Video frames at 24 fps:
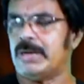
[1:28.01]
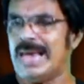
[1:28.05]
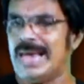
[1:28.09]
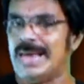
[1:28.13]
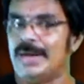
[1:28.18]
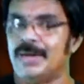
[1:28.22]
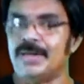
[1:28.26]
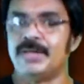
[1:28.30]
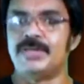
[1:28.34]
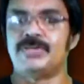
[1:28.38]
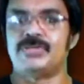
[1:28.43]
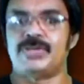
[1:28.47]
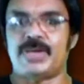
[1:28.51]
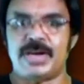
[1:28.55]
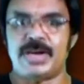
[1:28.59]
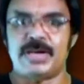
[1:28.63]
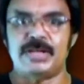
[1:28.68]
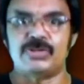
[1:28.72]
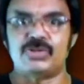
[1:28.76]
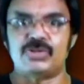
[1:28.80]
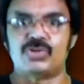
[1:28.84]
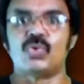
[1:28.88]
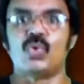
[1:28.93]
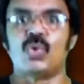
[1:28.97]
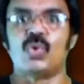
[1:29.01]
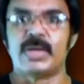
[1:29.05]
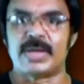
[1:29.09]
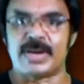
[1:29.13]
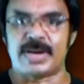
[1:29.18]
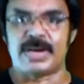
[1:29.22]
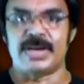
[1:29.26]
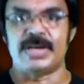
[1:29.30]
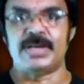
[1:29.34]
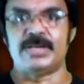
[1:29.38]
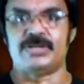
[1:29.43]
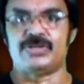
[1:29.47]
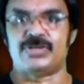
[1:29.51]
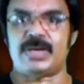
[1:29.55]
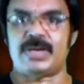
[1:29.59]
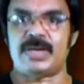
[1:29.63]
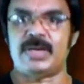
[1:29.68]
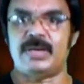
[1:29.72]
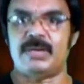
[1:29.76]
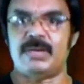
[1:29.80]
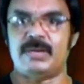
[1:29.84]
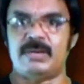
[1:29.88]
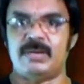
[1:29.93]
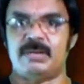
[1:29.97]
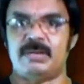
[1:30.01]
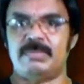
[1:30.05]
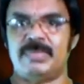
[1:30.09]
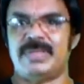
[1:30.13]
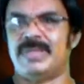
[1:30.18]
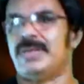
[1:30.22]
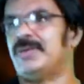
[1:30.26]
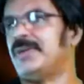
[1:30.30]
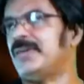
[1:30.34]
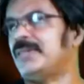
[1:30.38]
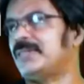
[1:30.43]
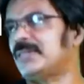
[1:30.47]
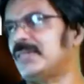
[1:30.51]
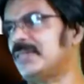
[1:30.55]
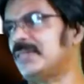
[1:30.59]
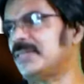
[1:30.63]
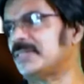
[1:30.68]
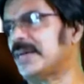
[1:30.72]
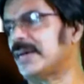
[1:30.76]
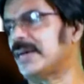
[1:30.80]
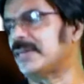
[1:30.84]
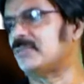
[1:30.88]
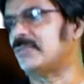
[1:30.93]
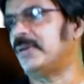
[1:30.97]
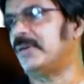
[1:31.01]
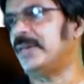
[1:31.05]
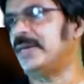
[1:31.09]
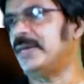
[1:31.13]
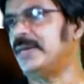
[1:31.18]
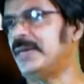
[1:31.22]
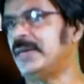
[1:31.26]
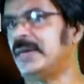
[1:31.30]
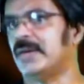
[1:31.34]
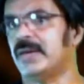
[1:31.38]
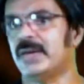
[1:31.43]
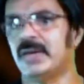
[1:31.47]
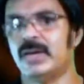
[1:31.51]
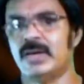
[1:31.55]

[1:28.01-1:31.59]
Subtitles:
energy is solar energy. But the reason is actually